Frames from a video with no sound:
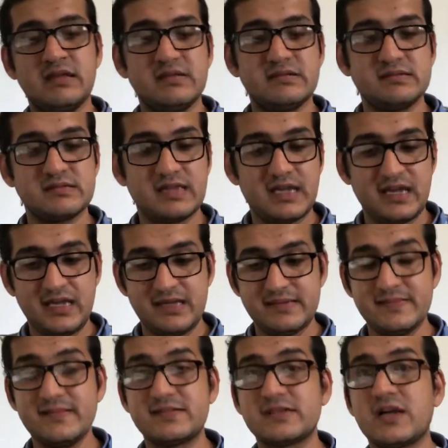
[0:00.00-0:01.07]
Okay,
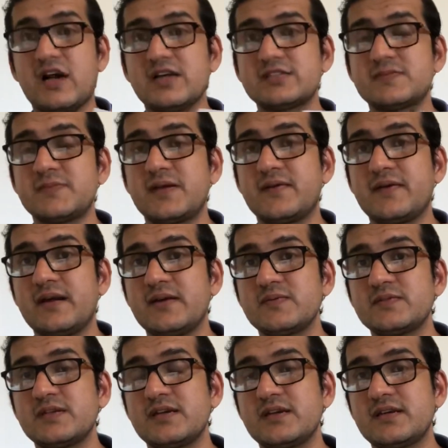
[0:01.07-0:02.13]
it's cost me
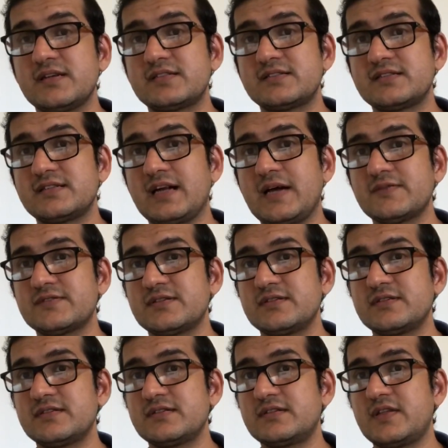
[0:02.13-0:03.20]
around
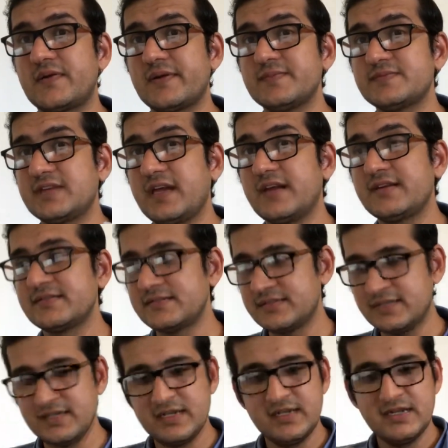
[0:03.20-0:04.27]
1,000 dirhams here,
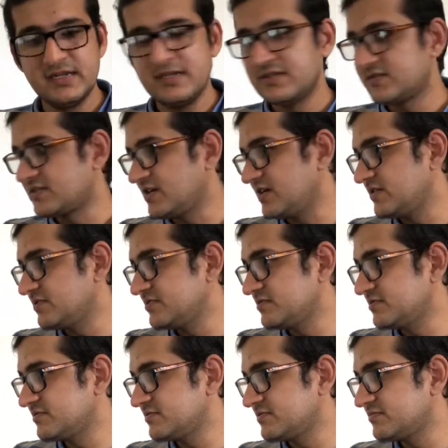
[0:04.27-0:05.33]

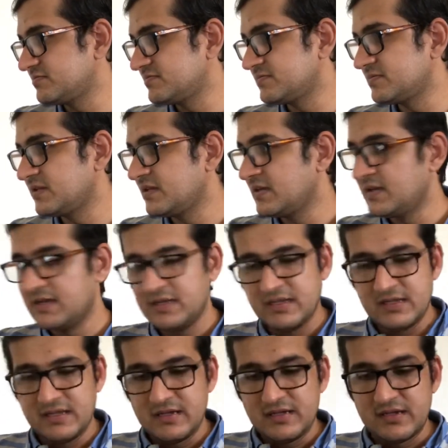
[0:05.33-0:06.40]
so
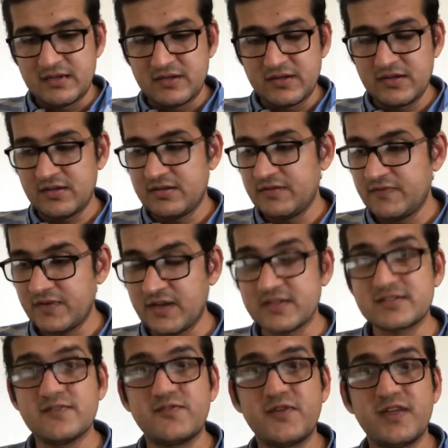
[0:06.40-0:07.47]
good. We got
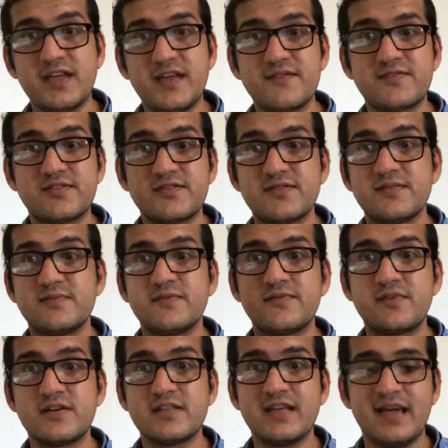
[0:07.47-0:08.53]
some free gifts
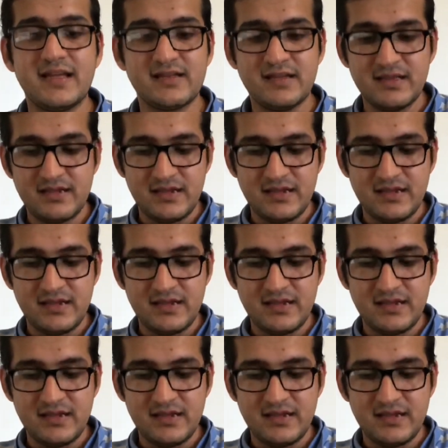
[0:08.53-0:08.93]
for that.